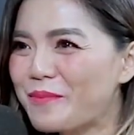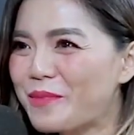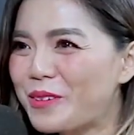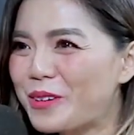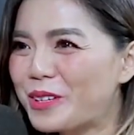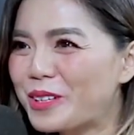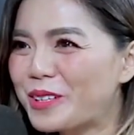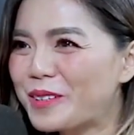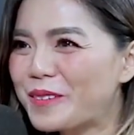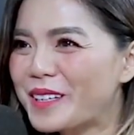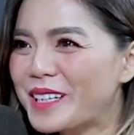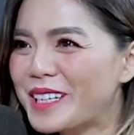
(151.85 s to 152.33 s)

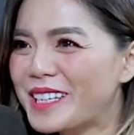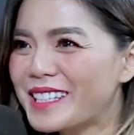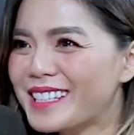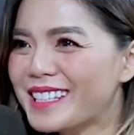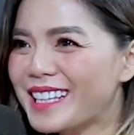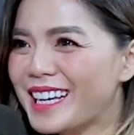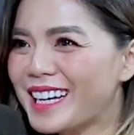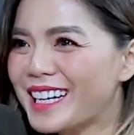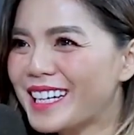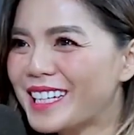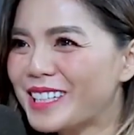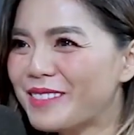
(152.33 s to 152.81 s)
more
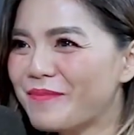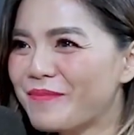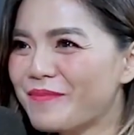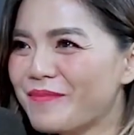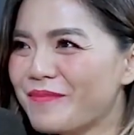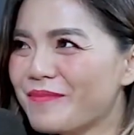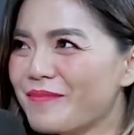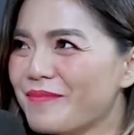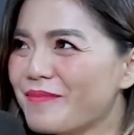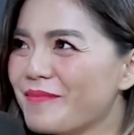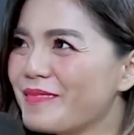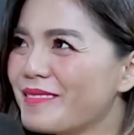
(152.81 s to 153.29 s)
because
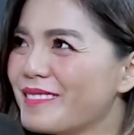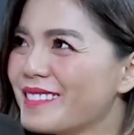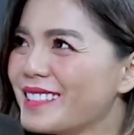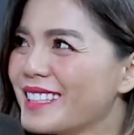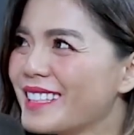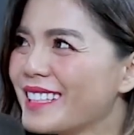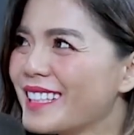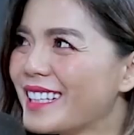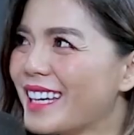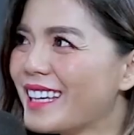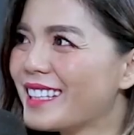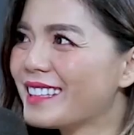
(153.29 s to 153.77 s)

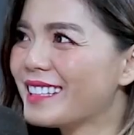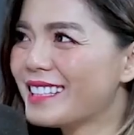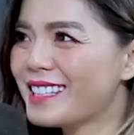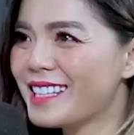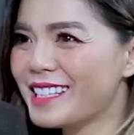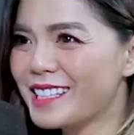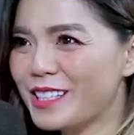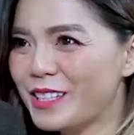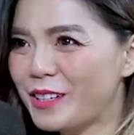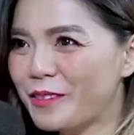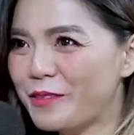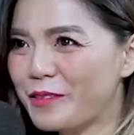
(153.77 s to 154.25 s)
this
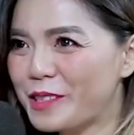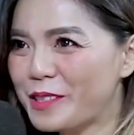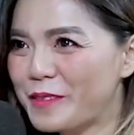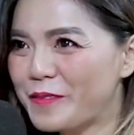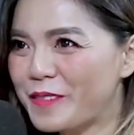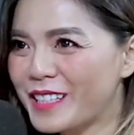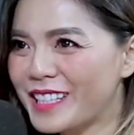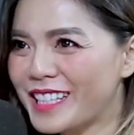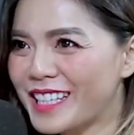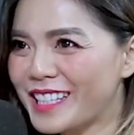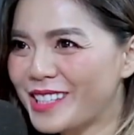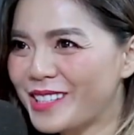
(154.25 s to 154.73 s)
is your
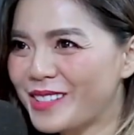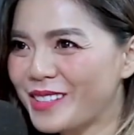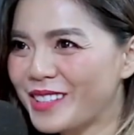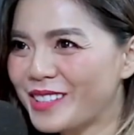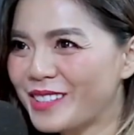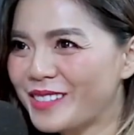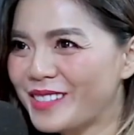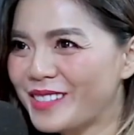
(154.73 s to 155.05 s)
first visit to